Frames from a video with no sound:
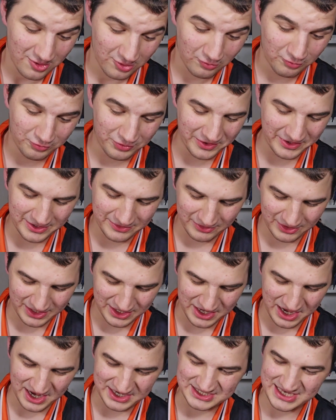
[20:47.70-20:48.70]
really, really
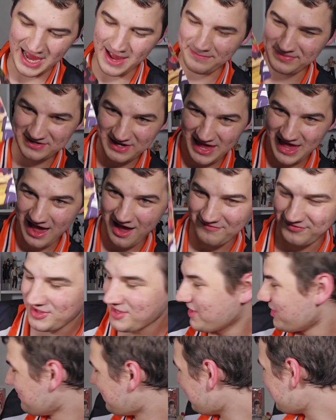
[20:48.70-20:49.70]
nice. Happy to have
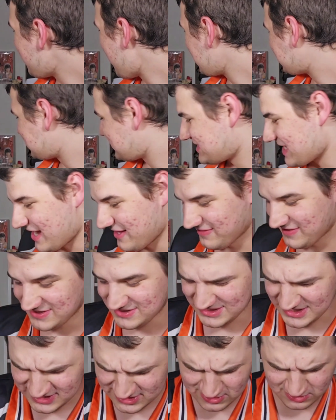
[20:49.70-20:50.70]
the next set. And
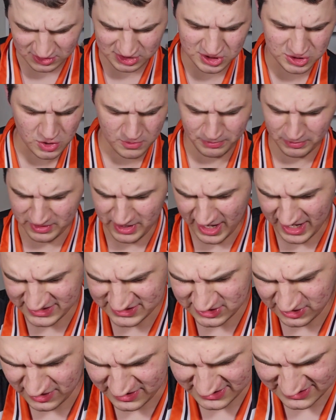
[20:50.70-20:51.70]
these are super nice,
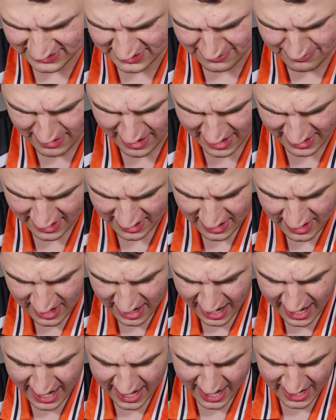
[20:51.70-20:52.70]
honestly, man.
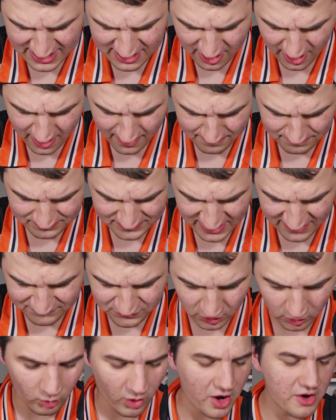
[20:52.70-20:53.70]
And if
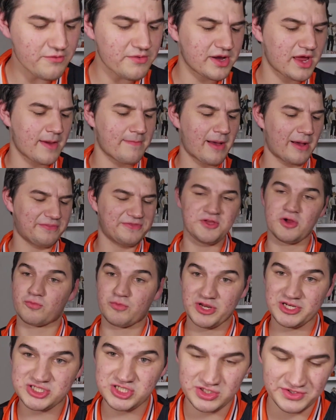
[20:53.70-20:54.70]
you're wondering about the
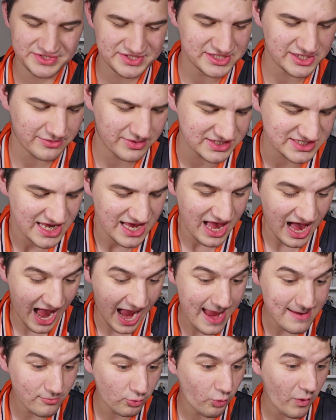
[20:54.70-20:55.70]
original series,
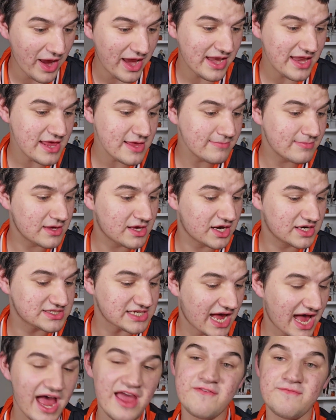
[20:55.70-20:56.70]
I'm waiting because
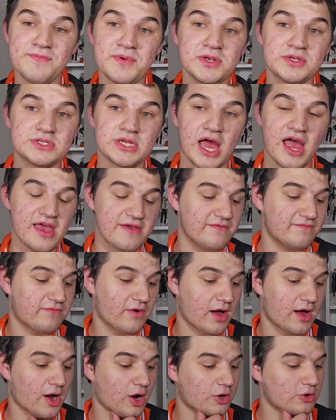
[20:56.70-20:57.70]
I've
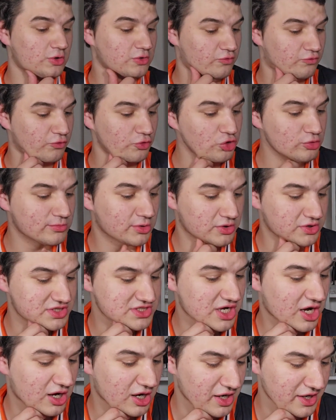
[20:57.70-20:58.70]
heard rumors
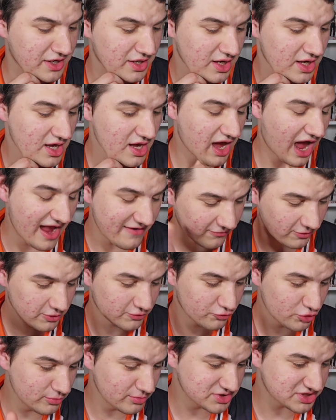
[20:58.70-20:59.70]
on
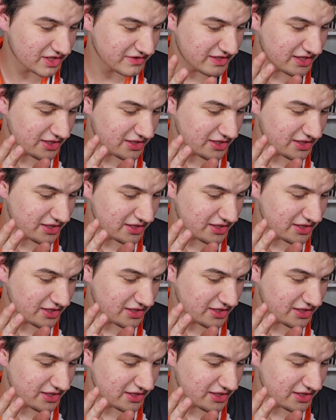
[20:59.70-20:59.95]
the